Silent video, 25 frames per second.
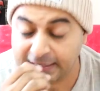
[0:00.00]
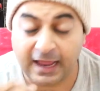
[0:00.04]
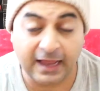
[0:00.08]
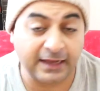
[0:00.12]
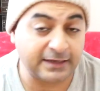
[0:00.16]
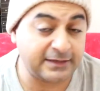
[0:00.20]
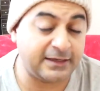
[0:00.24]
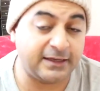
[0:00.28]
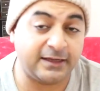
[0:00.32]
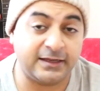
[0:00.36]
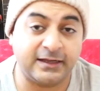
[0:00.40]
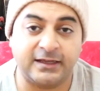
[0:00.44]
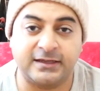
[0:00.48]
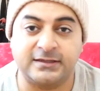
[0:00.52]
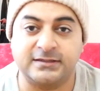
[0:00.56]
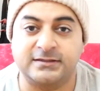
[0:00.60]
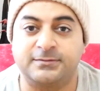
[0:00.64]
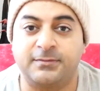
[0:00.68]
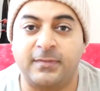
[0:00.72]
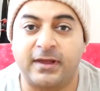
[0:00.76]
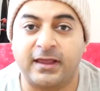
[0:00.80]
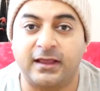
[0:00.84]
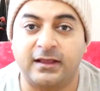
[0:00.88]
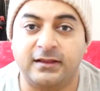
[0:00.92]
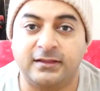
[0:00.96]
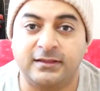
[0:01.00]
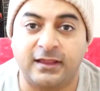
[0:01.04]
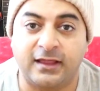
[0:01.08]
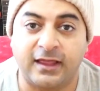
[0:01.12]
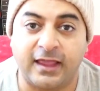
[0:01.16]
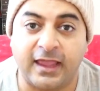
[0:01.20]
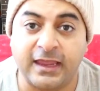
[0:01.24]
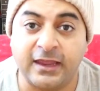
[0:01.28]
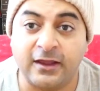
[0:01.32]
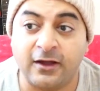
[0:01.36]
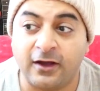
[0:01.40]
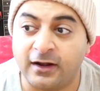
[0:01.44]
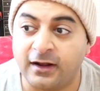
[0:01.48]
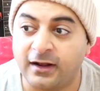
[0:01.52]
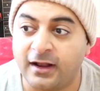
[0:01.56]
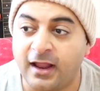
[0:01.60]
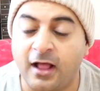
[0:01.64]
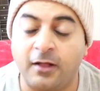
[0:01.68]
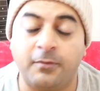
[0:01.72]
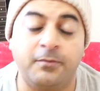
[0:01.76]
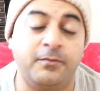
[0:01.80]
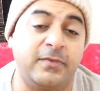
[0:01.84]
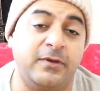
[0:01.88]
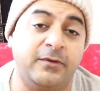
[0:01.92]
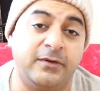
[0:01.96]
I did because the Aeon
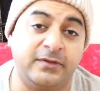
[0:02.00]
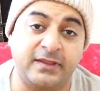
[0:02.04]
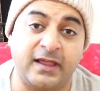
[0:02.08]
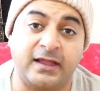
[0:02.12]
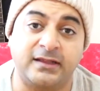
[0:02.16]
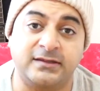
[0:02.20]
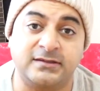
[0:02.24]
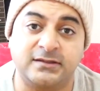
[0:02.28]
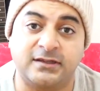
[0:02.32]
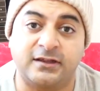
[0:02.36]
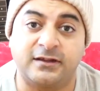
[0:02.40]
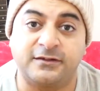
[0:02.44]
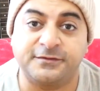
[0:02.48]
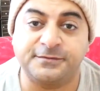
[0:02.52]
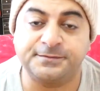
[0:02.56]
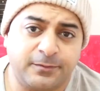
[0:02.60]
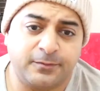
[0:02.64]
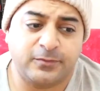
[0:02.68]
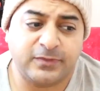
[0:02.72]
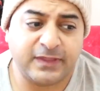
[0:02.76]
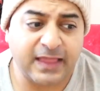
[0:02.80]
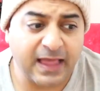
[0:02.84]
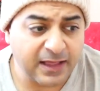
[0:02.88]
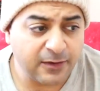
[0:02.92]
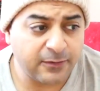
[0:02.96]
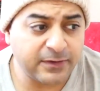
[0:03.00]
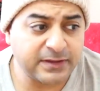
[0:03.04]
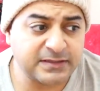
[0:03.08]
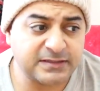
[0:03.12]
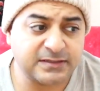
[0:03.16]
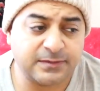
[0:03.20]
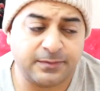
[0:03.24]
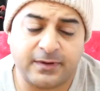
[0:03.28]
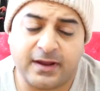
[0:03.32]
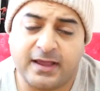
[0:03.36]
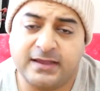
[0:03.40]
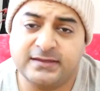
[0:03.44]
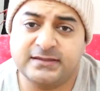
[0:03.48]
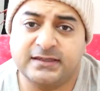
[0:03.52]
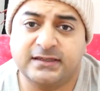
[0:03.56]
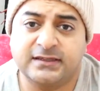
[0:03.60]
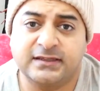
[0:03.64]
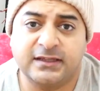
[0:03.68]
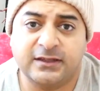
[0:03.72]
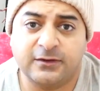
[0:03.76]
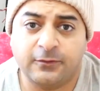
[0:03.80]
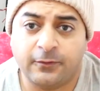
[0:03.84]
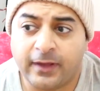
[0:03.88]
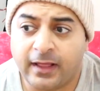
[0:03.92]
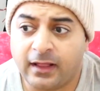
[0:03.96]
helped me with that stuff. That went
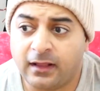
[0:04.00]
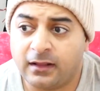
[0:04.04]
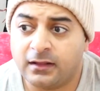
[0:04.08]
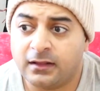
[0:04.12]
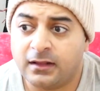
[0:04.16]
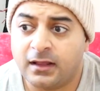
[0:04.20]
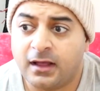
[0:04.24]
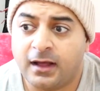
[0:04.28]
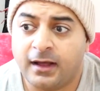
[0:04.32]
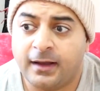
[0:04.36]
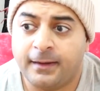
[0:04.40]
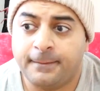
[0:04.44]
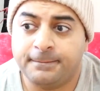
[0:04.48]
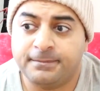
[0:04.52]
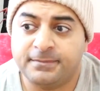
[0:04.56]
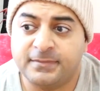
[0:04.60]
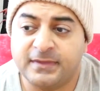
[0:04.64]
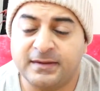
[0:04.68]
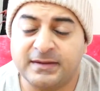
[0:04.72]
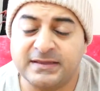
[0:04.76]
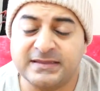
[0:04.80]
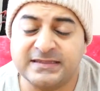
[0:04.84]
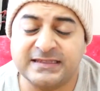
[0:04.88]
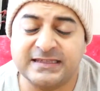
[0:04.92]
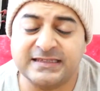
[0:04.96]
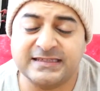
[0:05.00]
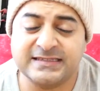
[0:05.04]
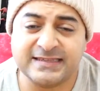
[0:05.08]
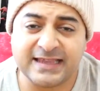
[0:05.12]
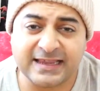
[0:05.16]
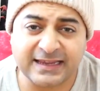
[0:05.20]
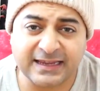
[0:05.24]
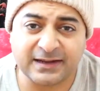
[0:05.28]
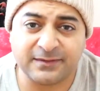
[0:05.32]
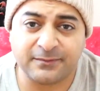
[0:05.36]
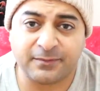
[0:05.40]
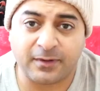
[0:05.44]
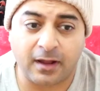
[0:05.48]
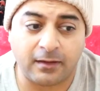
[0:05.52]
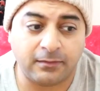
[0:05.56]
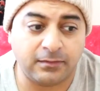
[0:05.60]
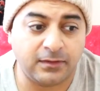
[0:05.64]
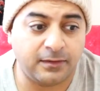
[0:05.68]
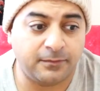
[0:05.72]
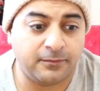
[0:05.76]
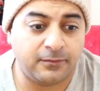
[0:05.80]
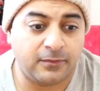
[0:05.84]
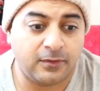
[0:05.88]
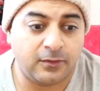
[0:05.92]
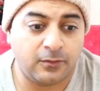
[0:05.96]
surprisingly well. The second
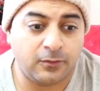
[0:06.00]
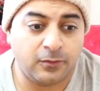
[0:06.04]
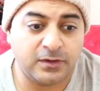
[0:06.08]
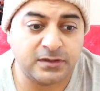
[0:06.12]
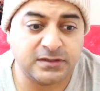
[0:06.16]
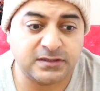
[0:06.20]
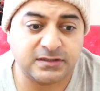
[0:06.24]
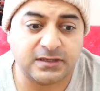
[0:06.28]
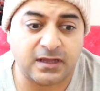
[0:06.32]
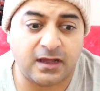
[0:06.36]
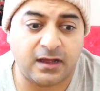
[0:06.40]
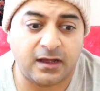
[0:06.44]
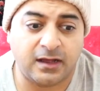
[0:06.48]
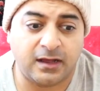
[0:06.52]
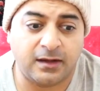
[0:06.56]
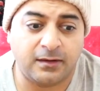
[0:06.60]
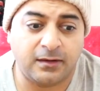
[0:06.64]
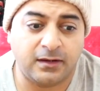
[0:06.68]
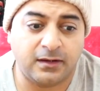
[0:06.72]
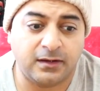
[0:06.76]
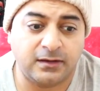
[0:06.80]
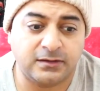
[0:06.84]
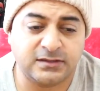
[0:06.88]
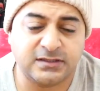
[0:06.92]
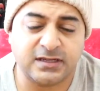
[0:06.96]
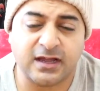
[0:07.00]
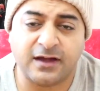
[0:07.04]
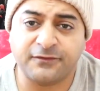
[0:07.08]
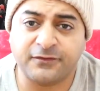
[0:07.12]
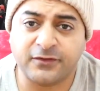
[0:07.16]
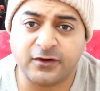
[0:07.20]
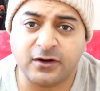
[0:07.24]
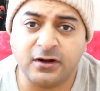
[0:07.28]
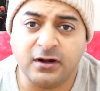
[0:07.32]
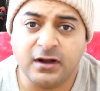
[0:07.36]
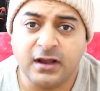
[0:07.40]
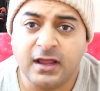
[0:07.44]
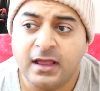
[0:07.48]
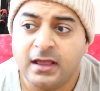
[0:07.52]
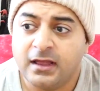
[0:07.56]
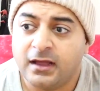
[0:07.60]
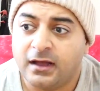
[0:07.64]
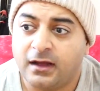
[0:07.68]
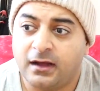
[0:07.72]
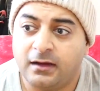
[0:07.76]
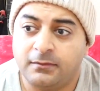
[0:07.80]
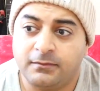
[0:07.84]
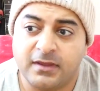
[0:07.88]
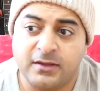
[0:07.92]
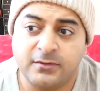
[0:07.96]
problem was tougher.
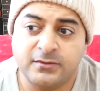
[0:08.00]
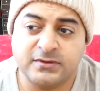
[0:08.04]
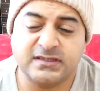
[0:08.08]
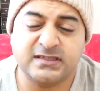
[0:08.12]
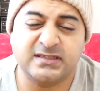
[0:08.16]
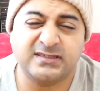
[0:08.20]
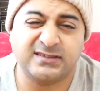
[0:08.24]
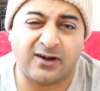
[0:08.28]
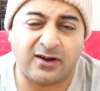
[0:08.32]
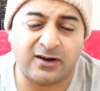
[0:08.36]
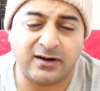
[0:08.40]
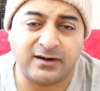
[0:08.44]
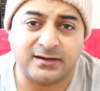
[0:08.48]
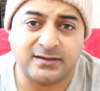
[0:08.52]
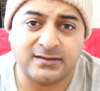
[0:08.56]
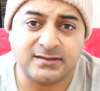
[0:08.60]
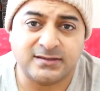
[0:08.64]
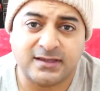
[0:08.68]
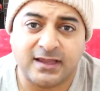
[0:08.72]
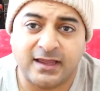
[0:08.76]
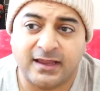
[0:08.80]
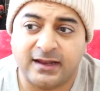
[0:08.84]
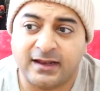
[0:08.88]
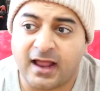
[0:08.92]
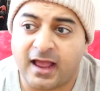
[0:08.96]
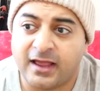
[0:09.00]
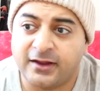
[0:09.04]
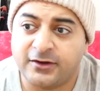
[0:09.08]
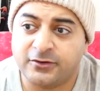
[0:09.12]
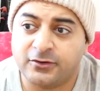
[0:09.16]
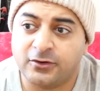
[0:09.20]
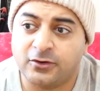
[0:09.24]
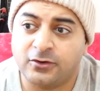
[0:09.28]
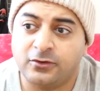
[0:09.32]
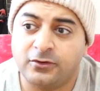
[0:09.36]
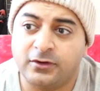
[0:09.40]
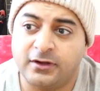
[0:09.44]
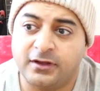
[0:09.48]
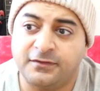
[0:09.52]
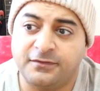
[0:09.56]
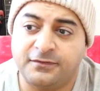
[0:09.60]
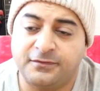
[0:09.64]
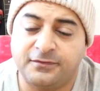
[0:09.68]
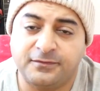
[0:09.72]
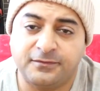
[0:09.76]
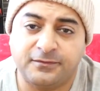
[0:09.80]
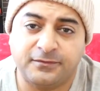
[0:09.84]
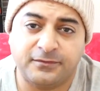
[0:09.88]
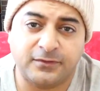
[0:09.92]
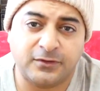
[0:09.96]
It was SARS, and I don't know if
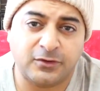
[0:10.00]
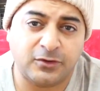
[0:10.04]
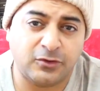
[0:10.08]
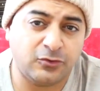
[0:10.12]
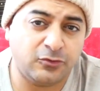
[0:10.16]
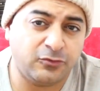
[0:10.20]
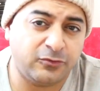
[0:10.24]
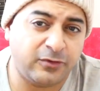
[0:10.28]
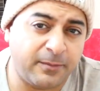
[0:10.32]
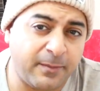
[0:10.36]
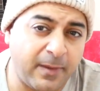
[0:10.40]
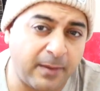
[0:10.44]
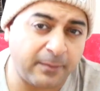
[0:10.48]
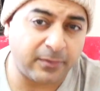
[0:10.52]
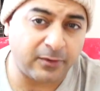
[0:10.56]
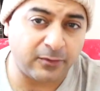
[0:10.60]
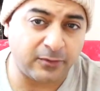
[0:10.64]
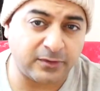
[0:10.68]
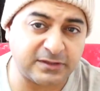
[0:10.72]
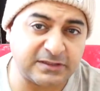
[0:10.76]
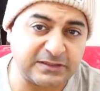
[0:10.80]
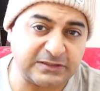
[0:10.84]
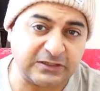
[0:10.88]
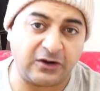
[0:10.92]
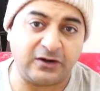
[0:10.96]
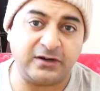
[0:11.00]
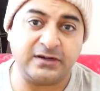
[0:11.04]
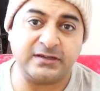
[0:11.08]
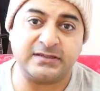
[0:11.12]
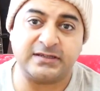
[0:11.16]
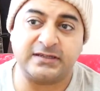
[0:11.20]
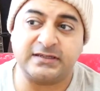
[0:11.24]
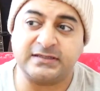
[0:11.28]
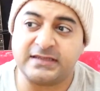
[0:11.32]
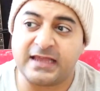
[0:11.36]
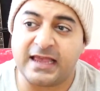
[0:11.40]
you remember what SARS is,